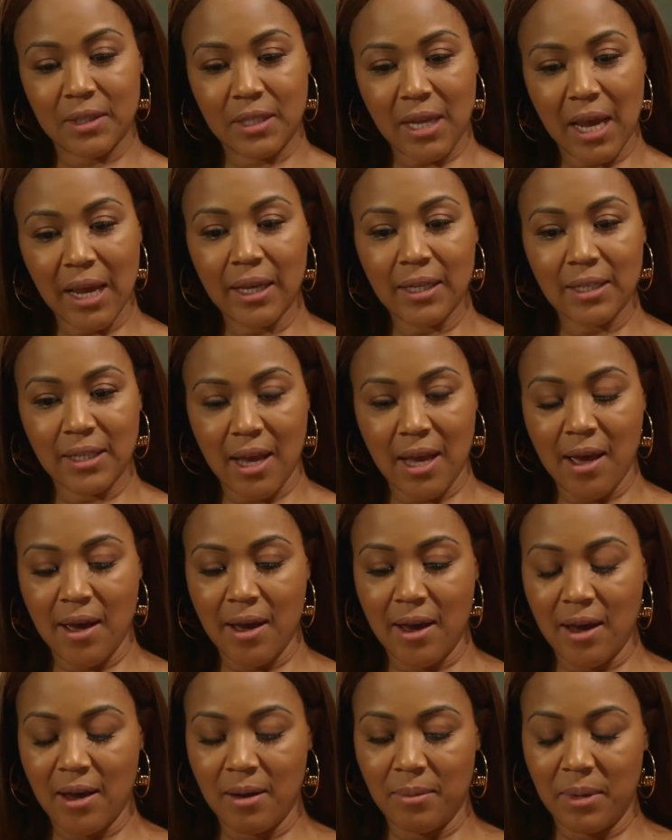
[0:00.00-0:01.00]
taking
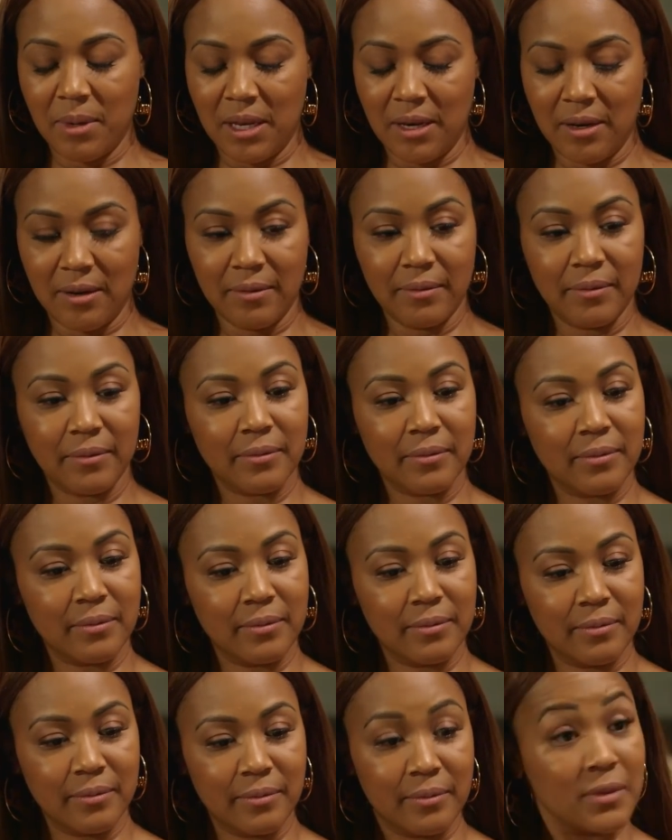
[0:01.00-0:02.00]
time and
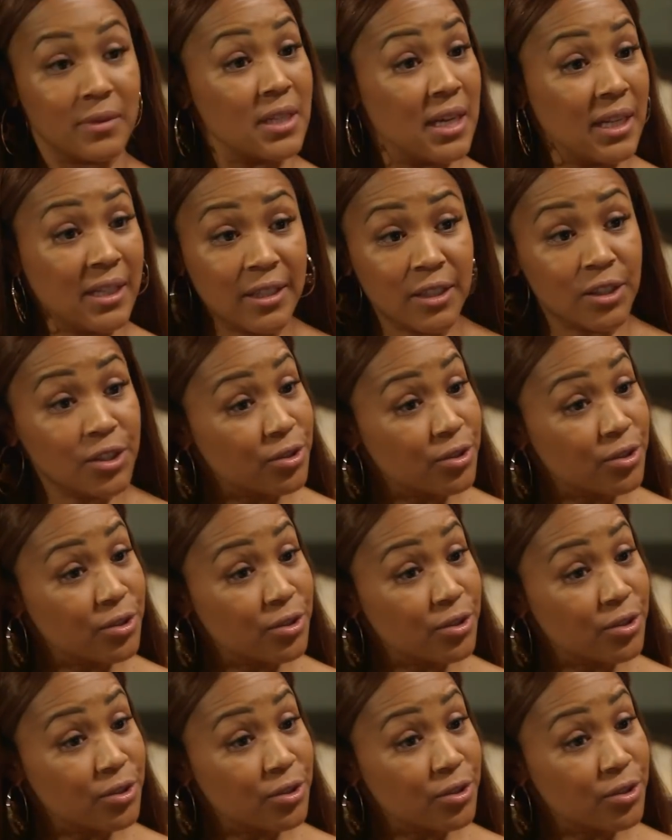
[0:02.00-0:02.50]
telling the